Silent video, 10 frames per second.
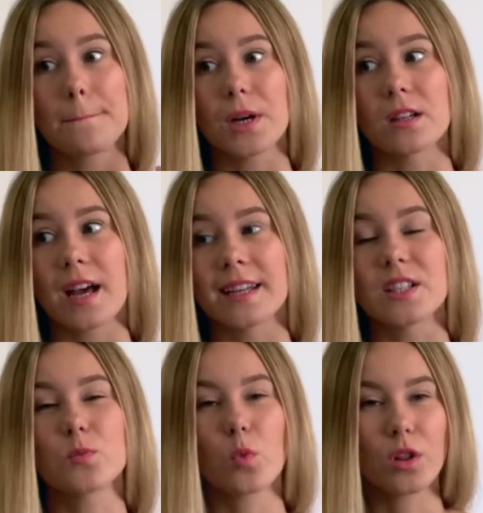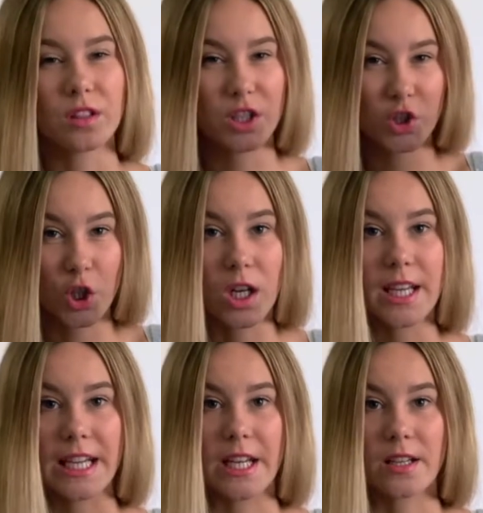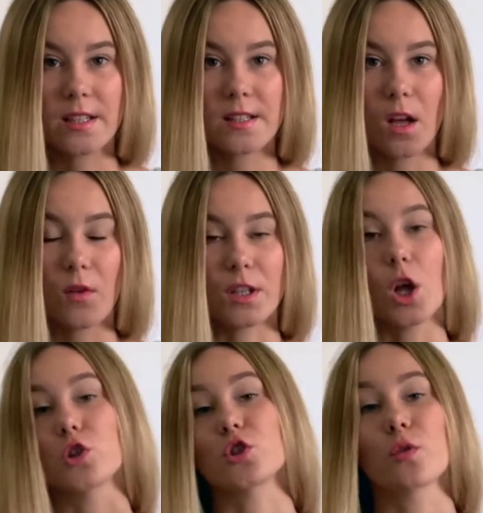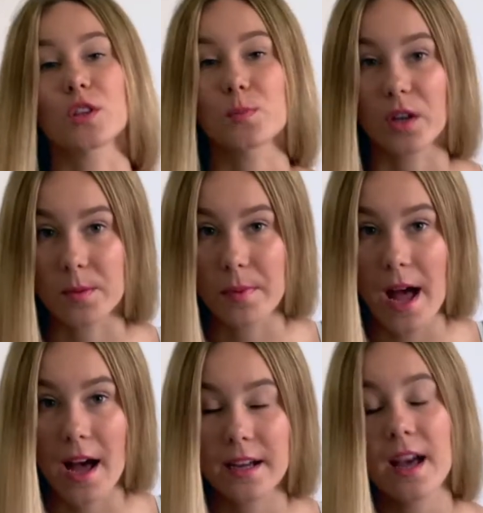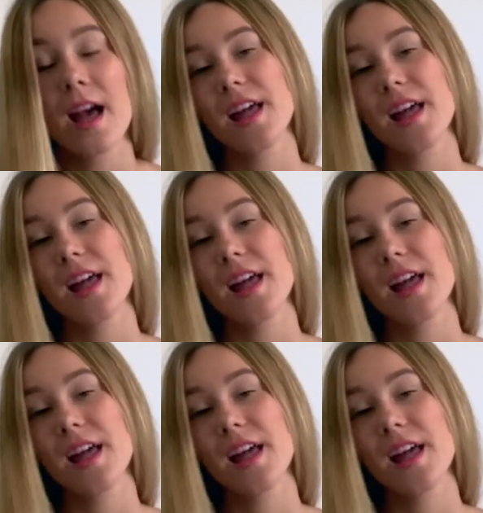but I didn't want the chunkiness of a larger crossbody bag.